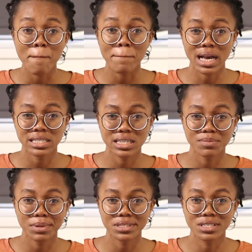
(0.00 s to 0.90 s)
my
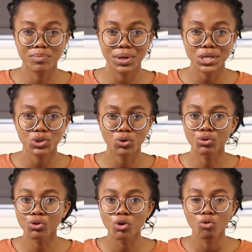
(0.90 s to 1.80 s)
assessment is based
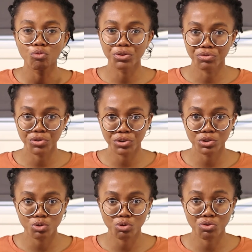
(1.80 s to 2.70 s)
on
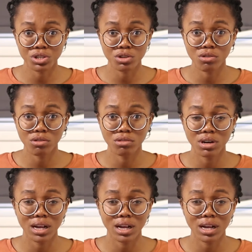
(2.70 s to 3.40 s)
reviewing two critical,